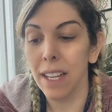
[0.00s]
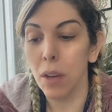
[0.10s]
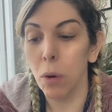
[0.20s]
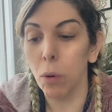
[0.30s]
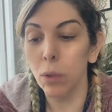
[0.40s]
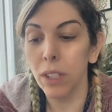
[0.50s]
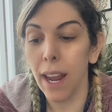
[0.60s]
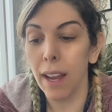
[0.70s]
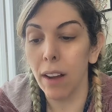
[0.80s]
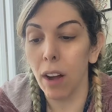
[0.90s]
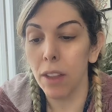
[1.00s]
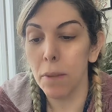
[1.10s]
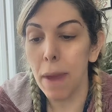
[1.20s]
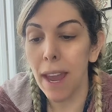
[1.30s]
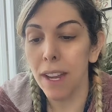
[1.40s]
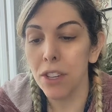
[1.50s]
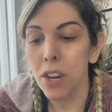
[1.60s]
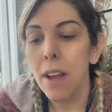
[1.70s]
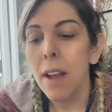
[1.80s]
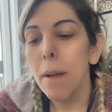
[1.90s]
gazing at the old ink on the
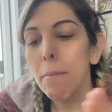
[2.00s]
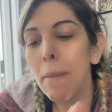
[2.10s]
page.